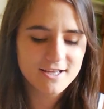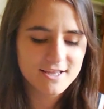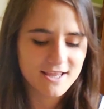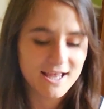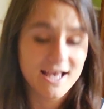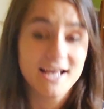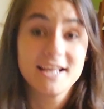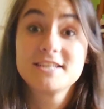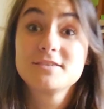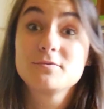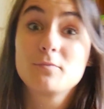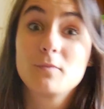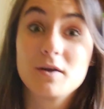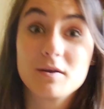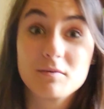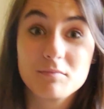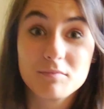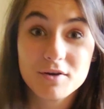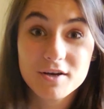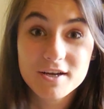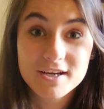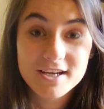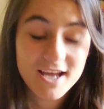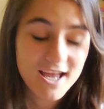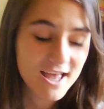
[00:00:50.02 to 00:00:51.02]
that's one
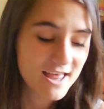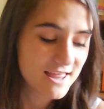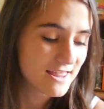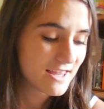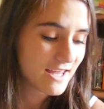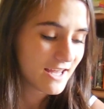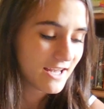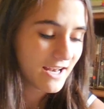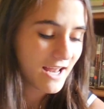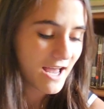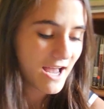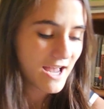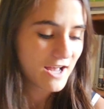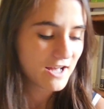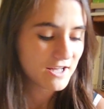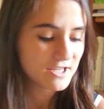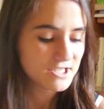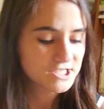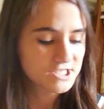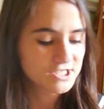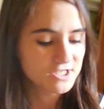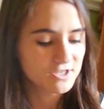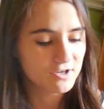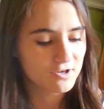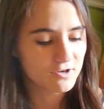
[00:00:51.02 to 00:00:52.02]
book. And then I
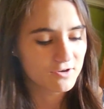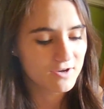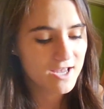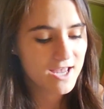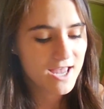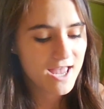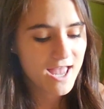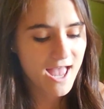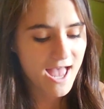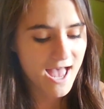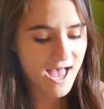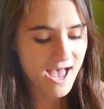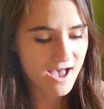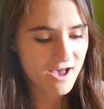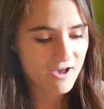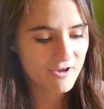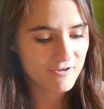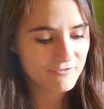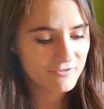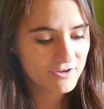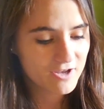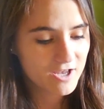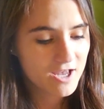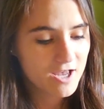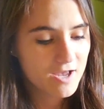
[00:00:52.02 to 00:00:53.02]
also
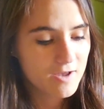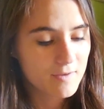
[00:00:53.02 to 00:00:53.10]
have